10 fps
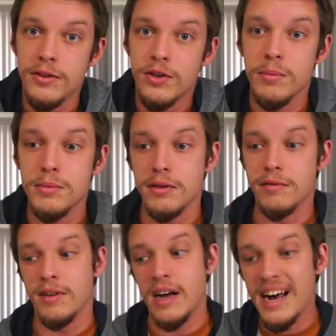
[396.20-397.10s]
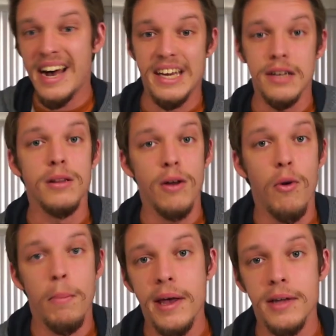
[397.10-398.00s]
in terms of high to
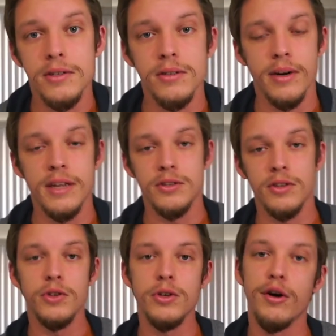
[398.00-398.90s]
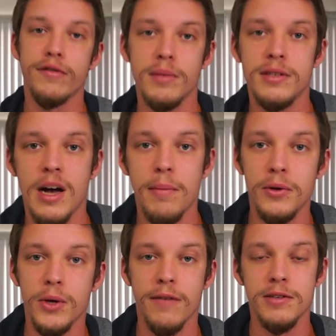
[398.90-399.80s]
low pitch, right? So you go from the
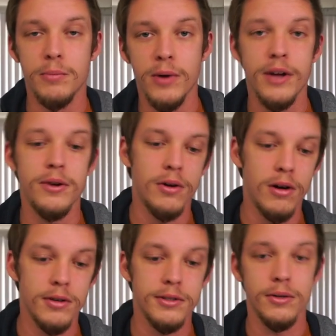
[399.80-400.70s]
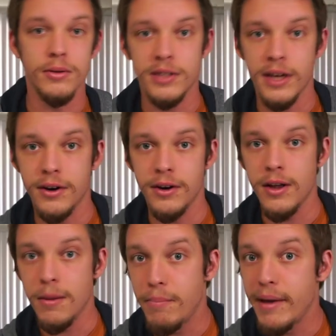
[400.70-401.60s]
top and you have soprano, alto,
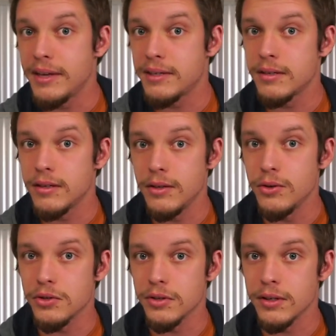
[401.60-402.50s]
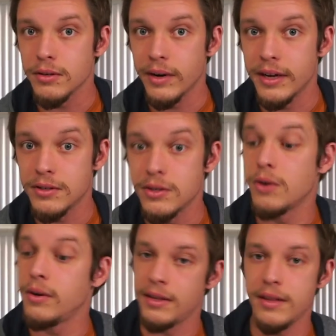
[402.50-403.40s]
tenor, bass usually, right?
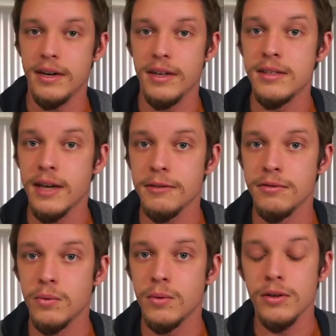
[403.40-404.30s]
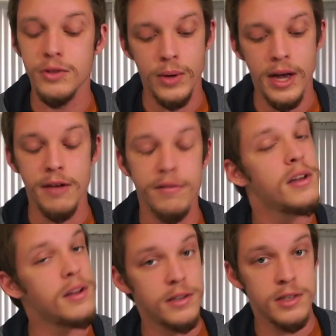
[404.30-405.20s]
So and then in saxophone world you have
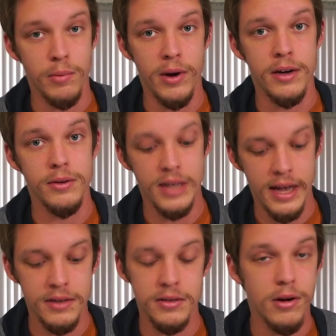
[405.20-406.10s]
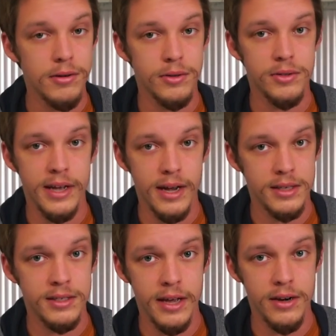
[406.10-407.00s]
soprano sax, alto
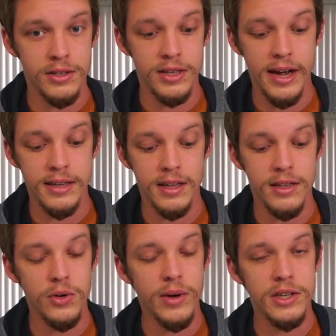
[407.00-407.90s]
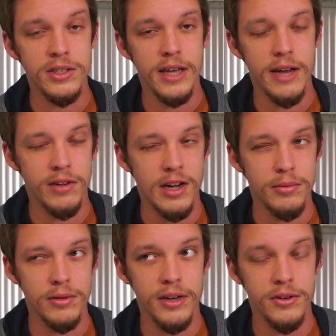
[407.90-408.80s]
sax, tenor sax, and then you actually have a
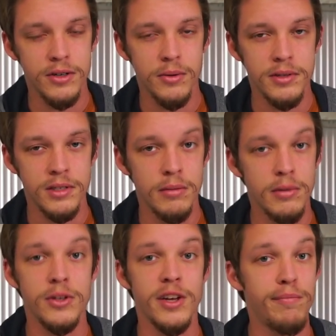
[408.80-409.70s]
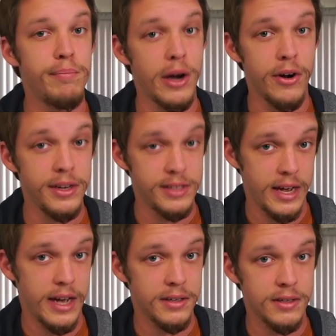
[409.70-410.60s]
couple of interesting ones in the middle. You have bari
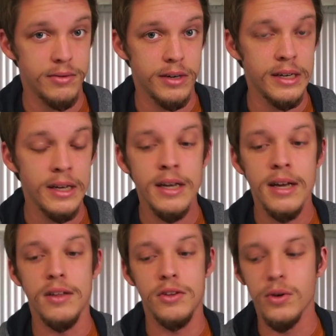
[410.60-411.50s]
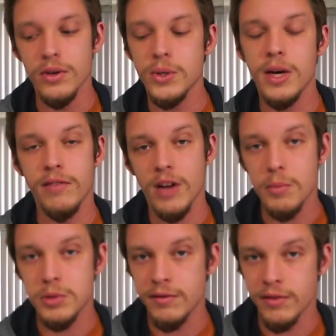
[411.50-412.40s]
sax, right? And you also have the
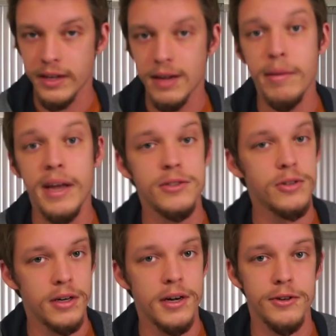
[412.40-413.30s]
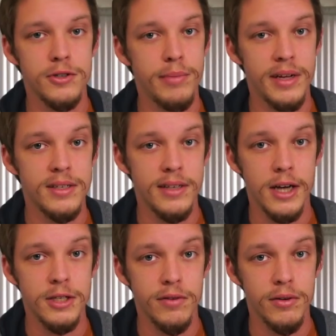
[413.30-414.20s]
option for like a bass or a contrabass
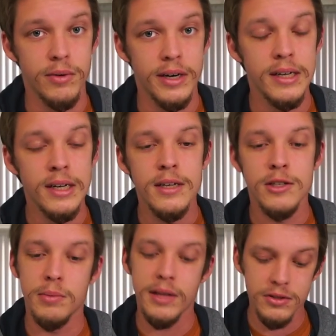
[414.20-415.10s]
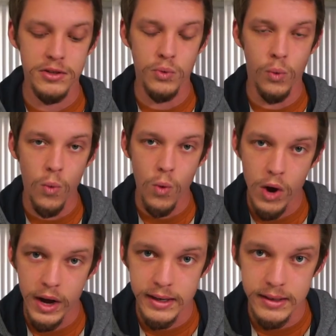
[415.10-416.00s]
saxophone, right? So, but that's just
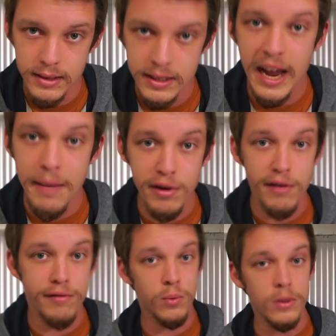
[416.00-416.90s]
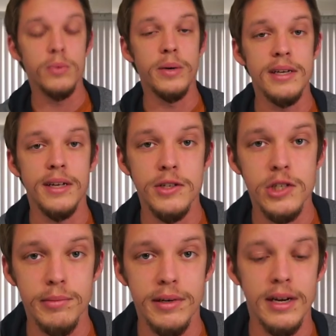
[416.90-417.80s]
one type of woodwind
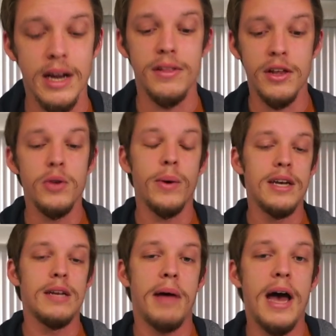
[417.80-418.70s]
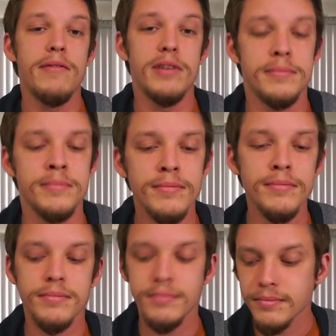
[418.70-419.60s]
instrument, and then you end up having
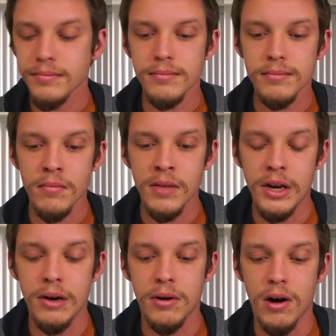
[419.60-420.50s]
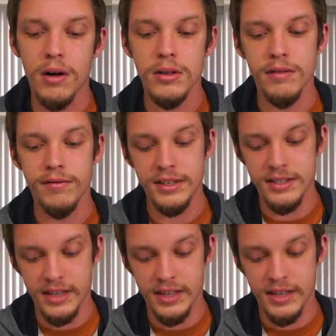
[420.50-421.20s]
you know, all of